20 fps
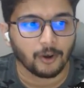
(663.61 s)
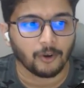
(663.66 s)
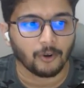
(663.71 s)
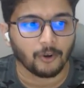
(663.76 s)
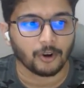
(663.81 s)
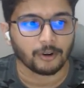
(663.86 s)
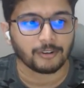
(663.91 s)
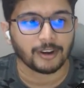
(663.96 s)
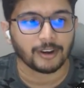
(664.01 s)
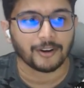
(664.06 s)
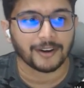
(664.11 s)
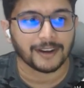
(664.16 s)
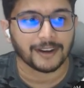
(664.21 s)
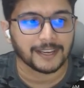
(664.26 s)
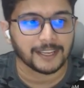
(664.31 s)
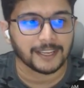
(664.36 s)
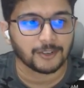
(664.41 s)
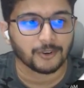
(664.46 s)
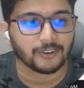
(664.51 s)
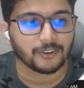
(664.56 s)
or we are
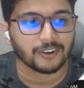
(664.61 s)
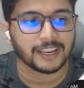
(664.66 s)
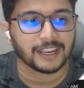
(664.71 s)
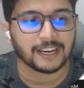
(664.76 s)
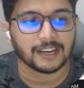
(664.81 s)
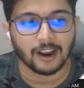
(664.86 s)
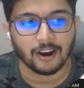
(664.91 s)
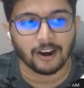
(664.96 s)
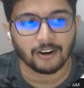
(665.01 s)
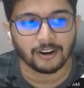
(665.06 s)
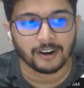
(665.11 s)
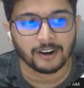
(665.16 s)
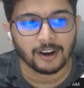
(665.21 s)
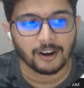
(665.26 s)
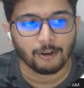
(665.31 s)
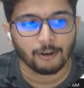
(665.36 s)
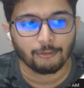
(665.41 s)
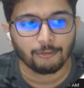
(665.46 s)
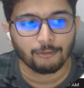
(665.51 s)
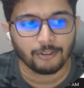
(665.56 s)
ready to create our
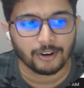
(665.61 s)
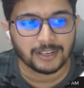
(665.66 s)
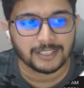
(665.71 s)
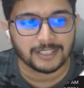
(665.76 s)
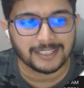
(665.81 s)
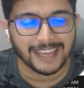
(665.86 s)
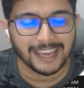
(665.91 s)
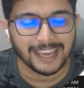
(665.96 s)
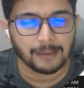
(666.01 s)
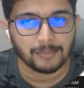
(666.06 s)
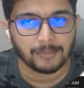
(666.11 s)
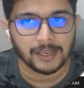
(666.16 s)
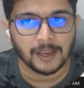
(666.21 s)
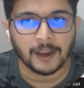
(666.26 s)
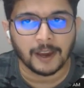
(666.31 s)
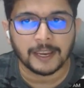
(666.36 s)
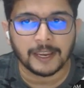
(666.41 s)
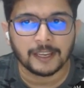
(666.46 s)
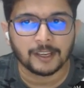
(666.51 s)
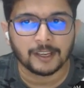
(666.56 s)
first
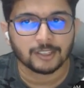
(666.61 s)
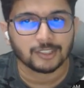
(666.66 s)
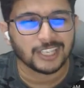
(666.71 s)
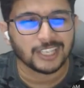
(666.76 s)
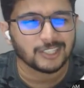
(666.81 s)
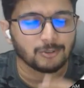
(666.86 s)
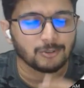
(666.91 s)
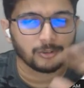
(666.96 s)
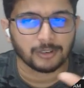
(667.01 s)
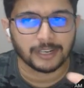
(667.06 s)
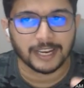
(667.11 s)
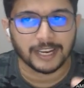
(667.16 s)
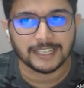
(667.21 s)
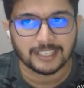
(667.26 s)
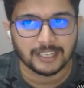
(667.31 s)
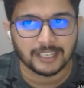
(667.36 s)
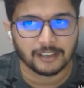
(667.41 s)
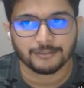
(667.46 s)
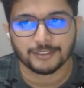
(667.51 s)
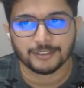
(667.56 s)
API just to
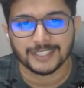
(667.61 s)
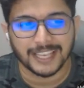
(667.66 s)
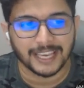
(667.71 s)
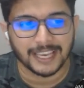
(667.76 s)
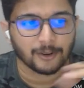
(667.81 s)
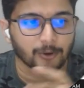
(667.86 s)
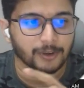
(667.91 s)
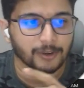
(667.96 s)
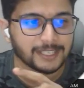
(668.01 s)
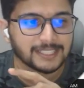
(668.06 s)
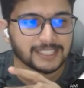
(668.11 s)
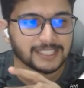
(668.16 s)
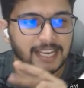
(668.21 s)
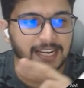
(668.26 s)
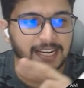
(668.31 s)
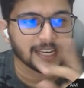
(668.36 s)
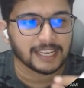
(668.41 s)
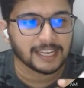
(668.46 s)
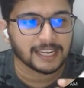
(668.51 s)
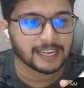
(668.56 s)
test if Xano is
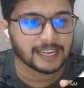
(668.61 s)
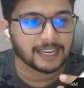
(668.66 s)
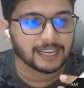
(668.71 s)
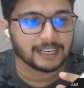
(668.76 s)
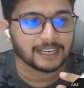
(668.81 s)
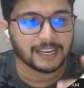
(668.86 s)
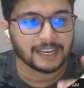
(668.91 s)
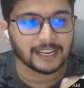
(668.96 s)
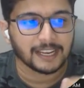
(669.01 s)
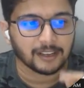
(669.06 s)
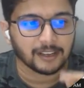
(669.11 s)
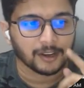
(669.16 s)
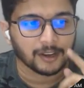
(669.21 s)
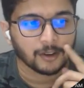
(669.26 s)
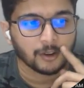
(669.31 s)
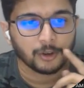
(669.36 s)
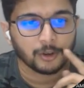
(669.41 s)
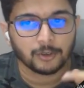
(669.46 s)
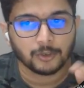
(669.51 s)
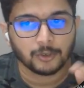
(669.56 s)
sending
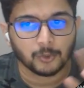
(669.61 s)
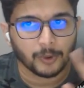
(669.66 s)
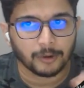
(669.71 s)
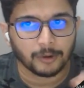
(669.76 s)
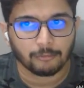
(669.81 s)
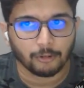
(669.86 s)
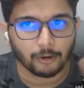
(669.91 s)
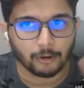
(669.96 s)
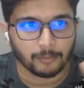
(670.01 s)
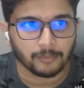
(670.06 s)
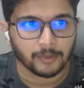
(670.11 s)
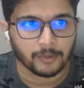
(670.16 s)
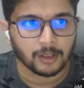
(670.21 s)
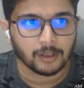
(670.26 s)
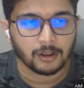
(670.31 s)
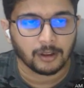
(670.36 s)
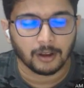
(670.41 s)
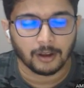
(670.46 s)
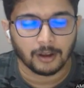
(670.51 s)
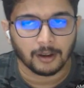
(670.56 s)
data to and from
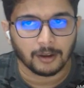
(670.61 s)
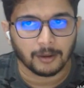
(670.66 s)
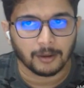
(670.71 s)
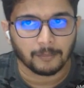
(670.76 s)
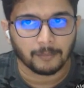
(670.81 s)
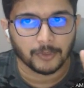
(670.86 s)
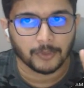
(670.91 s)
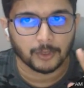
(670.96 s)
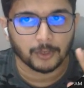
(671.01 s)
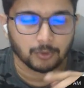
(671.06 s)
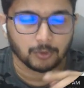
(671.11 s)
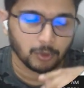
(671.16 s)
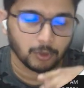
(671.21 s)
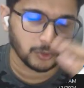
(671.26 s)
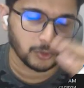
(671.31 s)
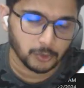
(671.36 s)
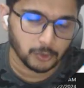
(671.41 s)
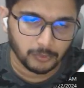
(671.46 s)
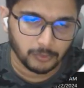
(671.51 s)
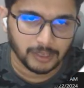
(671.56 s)
um, to,
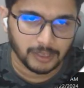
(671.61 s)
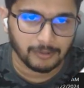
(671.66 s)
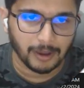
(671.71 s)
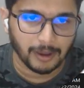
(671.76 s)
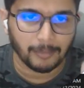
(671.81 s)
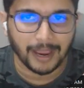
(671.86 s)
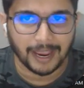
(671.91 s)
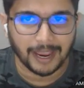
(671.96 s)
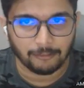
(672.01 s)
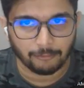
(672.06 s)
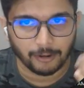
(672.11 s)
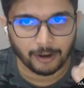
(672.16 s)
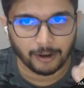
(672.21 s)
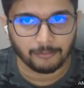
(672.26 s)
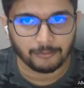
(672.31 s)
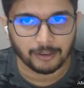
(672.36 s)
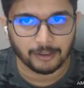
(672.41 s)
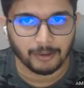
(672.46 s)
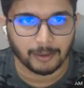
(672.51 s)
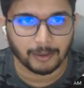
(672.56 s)
to WeWeb and
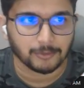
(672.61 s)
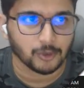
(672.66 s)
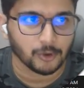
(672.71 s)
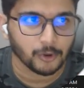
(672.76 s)
from WeWeb.